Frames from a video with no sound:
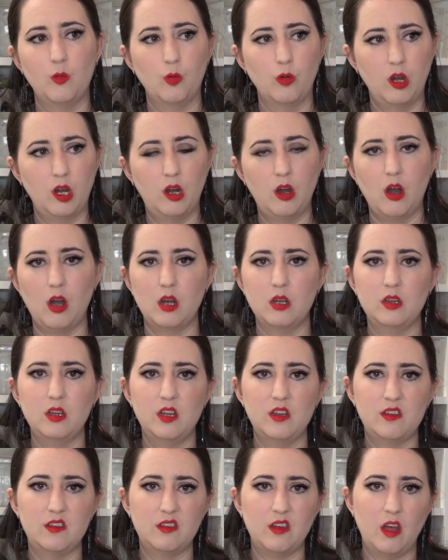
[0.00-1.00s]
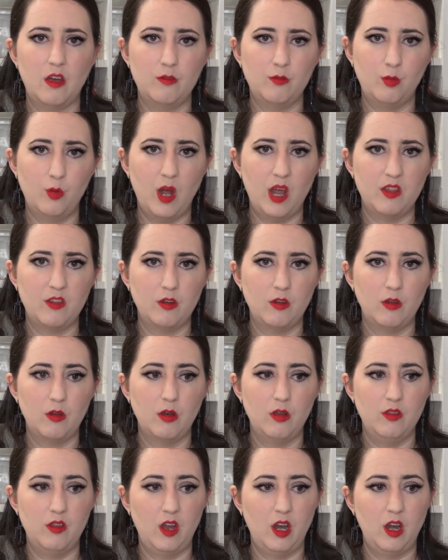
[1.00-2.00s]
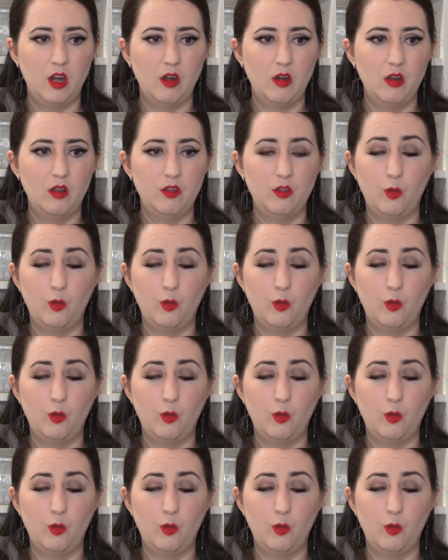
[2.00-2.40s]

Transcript: regardless of whether they're